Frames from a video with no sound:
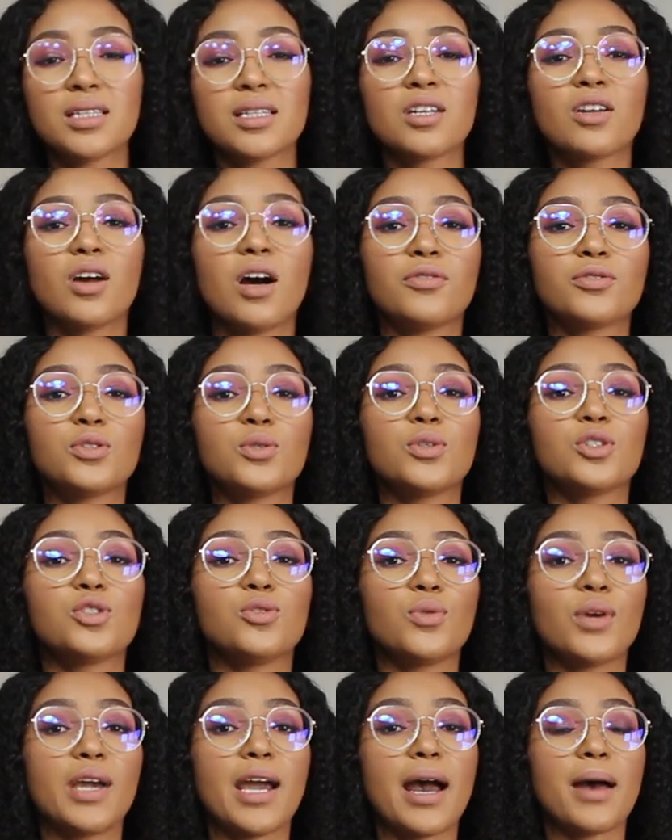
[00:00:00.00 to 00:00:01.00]
And then afterwards
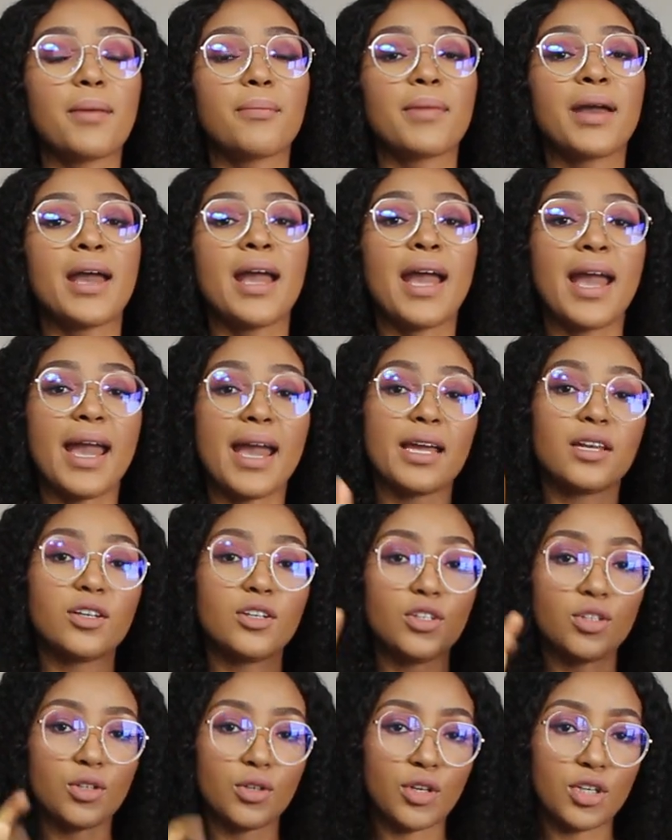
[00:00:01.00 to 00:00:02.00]
you come
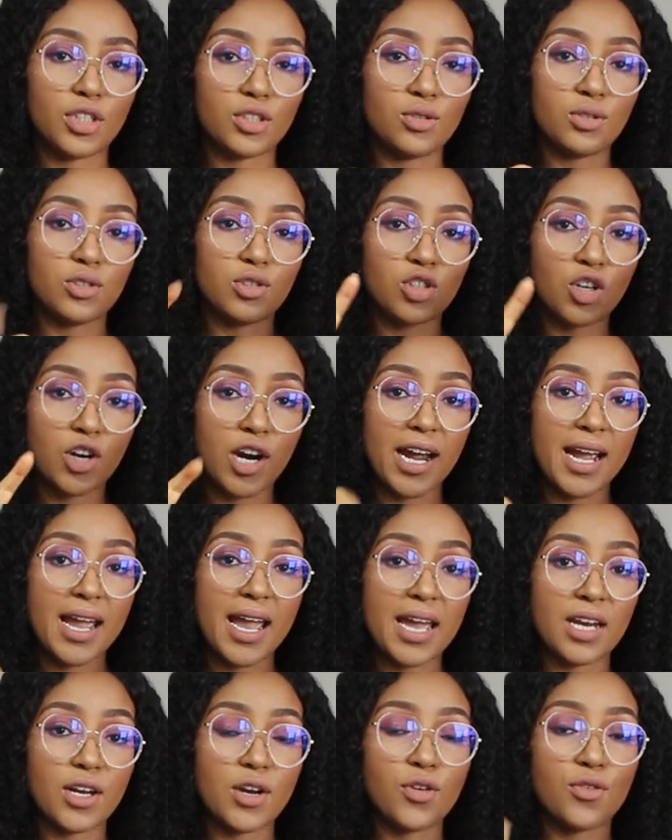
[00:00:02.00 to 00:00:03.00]
and you're going to try
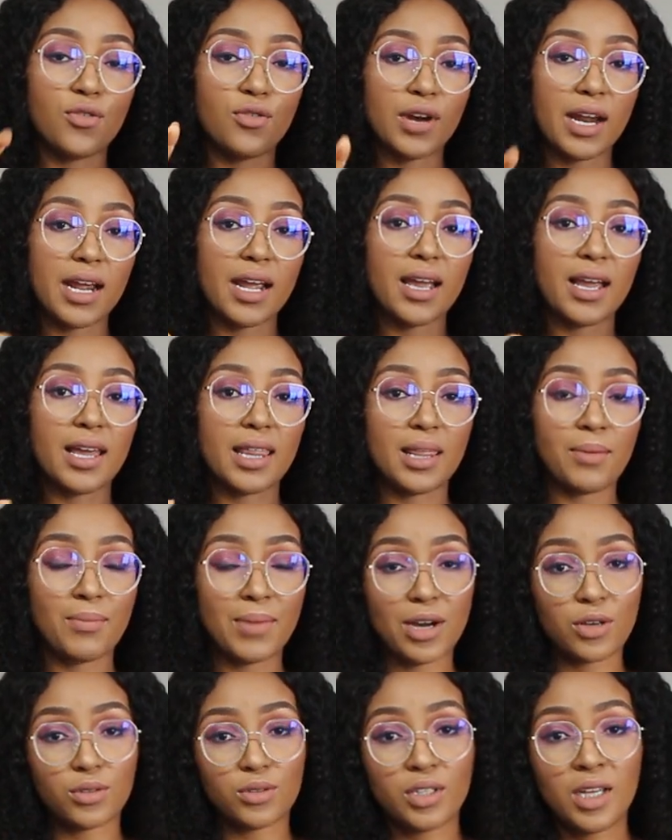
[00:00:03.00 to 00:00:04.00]
and wring
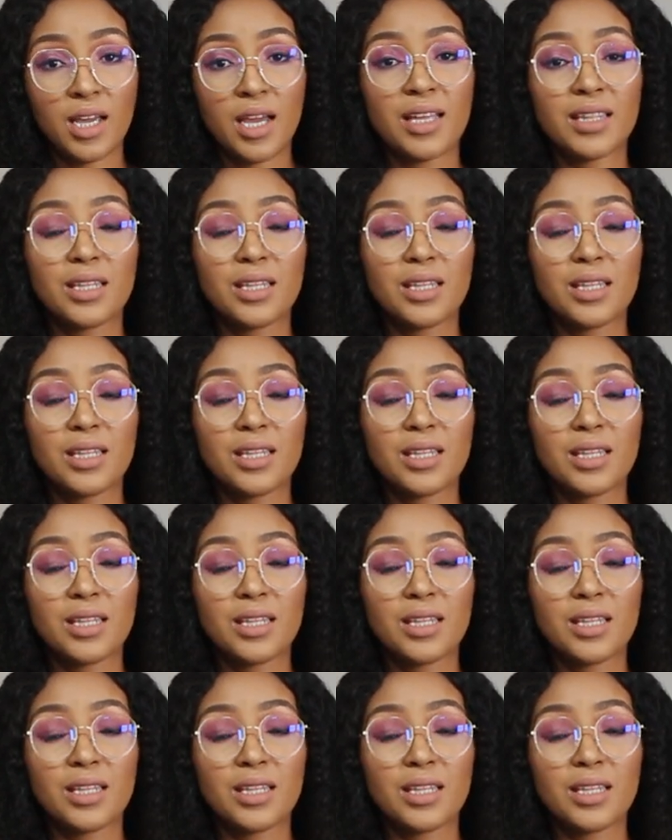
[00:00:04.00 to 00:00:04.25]
them out.